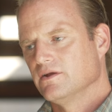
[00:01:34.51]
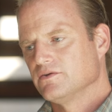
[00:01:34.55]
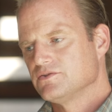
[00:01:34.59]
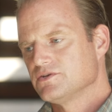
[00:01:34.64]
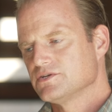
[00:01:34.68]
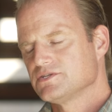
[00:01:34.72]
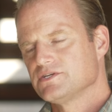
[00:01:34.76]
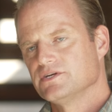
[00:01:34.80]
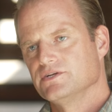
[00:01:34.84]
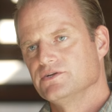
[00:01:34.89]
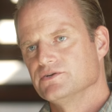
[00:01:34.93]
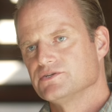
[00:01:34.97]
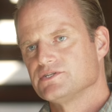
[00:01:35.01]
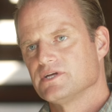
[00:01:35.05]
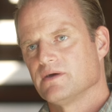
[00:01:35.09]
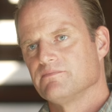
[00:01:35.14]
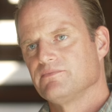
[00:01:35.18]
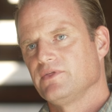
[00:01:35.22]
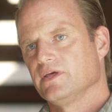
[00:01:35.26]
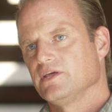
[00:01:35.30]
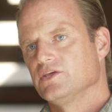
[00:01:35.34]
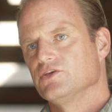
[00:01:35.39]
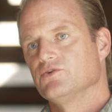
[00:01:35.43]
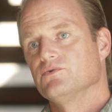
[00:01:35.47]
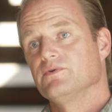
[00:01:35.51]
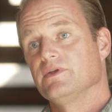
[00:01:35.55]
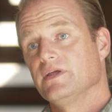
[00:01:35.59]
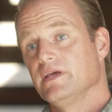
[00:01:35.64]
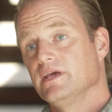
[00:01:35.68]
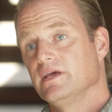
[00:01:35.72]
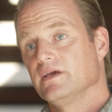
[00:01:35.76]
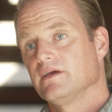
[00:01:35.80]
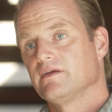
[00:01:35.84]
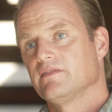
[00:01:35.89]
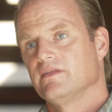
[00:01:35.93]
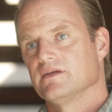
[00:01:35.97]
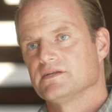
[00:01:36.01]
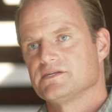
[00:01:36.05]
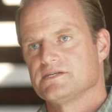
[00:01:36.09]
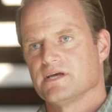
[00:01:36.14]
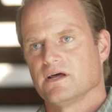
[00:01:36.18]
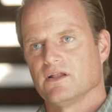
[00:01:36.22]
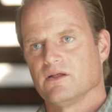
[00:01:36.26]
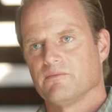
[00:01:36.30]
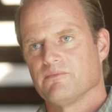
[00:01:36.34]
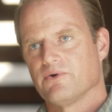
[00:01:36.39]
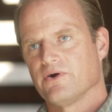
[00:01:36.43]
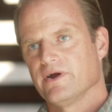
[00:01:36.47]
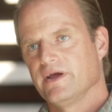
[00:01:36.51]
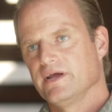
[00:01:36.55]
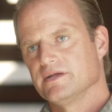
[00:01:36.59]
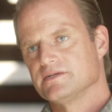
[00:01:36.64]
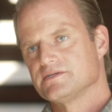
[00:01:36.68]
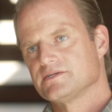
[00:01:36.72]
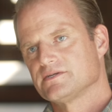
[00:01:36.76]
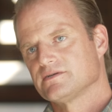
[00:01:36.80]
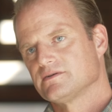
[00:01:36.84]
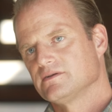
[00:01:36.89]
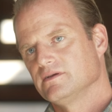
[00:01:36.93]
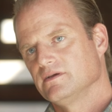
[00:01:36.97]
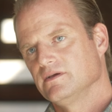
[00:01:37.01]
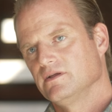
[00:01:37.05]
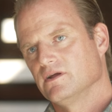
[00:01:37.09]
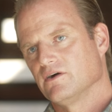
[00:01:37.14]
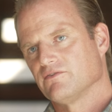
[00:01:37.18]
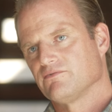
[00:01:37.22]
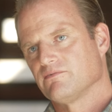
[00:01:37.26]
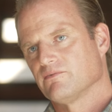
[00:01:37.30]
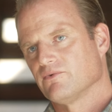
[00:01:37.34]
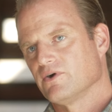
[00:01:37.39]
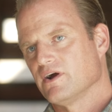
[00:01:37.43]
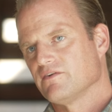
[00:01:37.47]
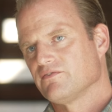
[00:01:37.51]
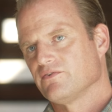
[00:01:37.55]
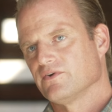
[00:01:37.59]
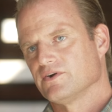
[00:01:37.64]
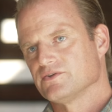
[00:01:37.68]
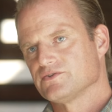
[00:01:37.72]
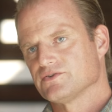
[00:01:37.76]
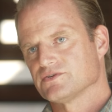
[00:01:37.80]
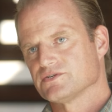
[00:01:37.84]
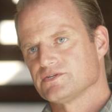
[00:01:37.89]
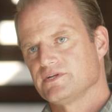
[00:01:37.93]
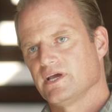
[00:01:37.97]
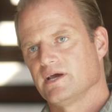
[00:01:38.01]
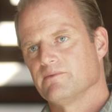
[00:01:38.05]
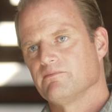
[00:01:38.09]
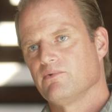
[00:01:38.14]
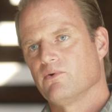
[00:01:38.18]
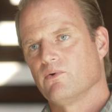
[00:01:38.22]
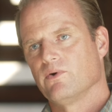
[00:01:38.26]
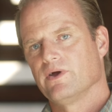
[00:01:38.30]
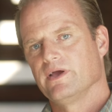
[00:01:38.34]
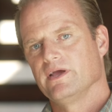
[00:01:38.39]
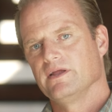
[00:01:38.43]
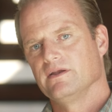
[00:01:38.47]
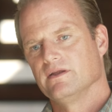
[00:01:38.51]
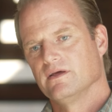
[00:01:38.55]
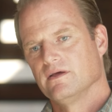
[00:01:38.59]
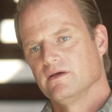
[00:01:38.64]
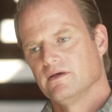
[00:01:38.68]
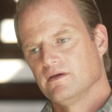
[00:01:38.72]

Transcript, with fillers: just to do something unique that celebrates, you know, from a referential standpoint,